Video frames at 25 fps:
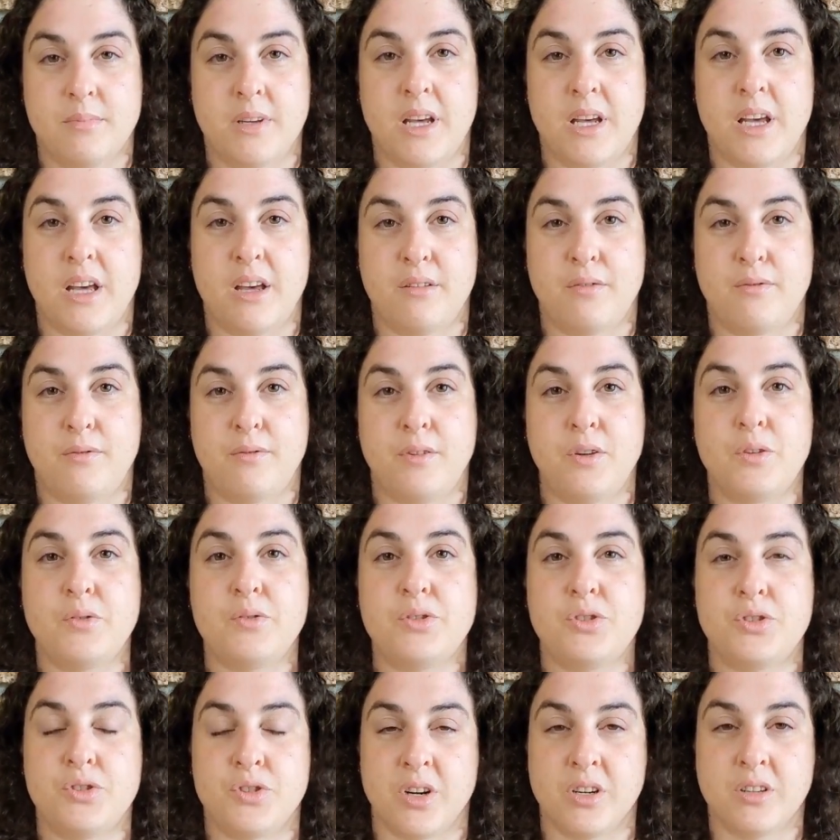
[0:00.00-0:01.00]
If you
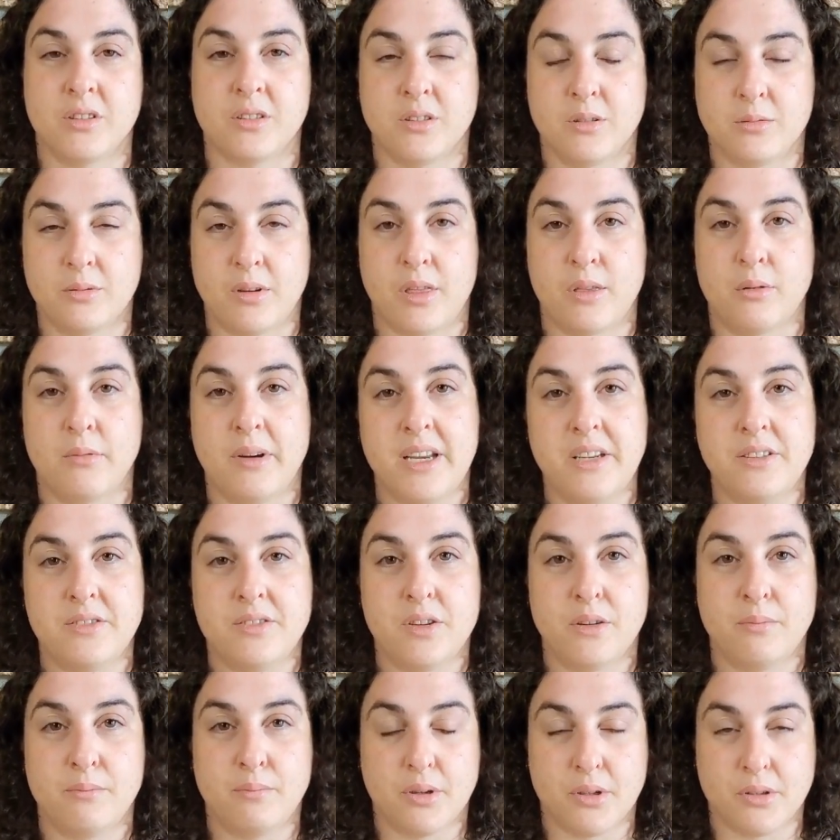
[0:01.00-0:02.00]
struggle with when
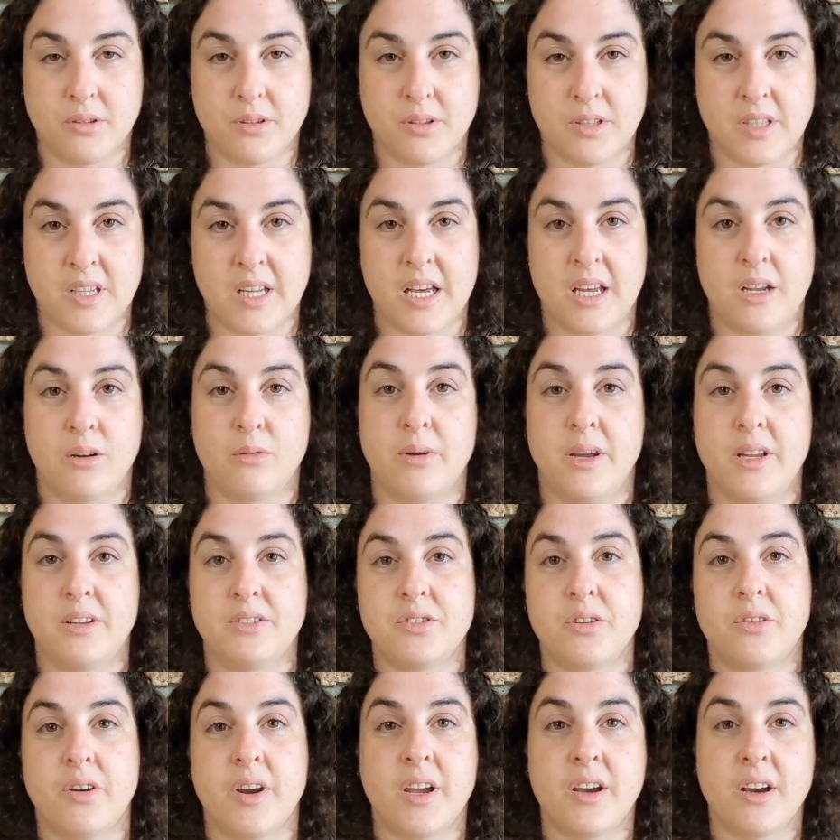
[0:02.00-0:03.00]
to pull and when
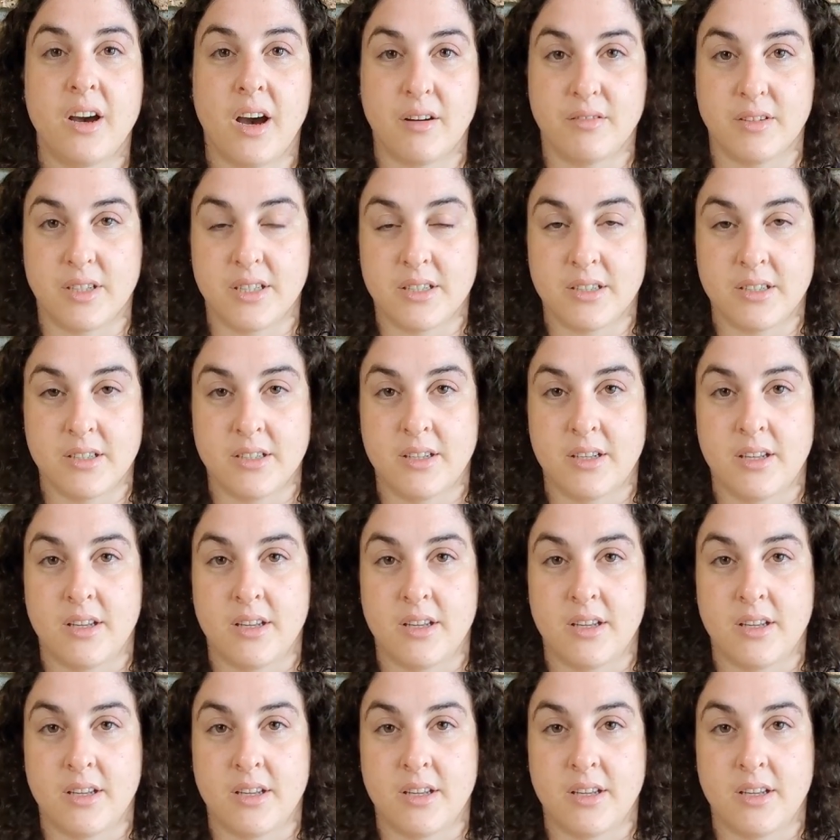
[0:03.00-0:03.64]
to recover,